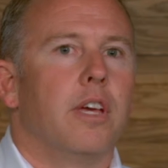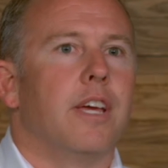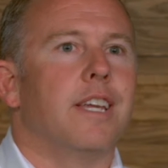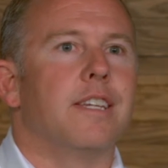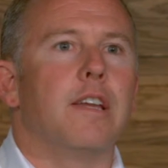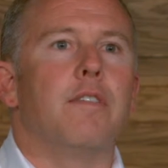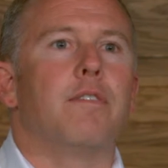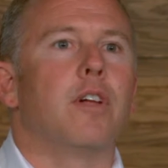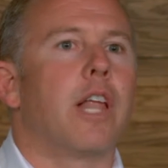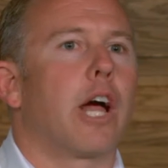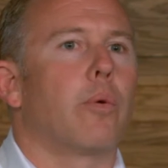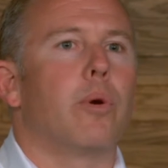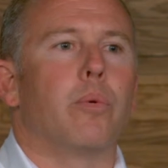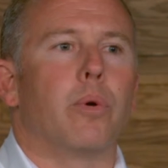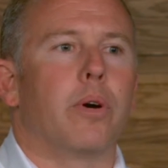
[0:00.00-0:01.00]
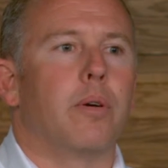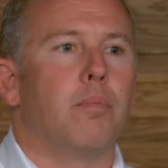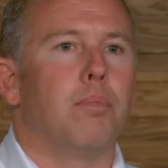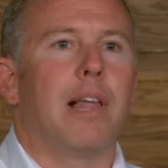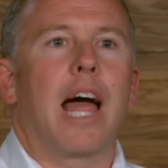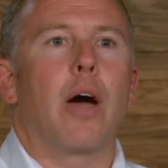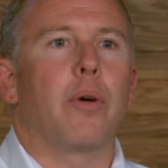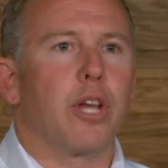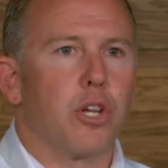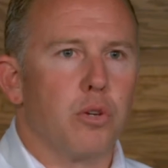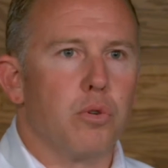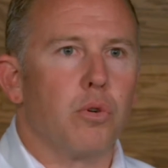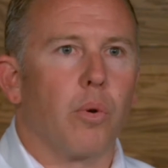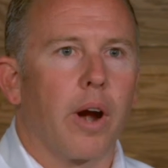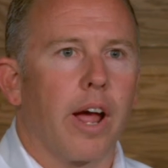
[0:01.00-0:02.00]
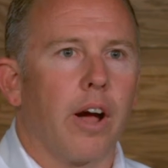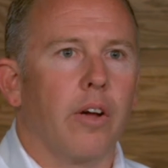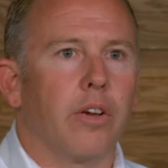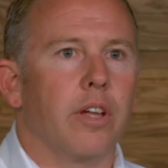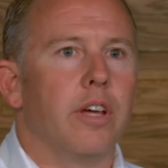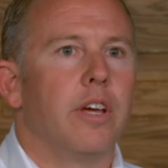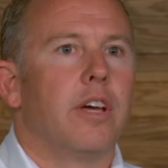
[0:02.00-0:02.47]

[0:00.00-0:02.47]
it didn't feel like we were plowing new ground.